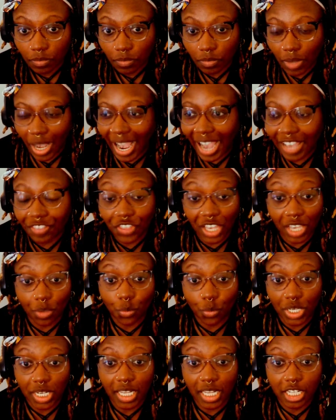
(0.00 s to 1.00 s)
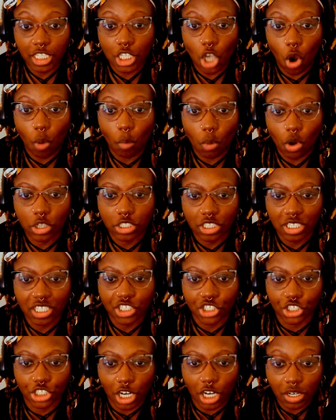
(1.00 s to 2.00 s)
I think we need to talk more to this
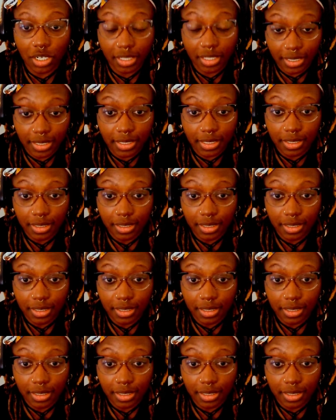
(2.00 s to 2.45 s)
journalist.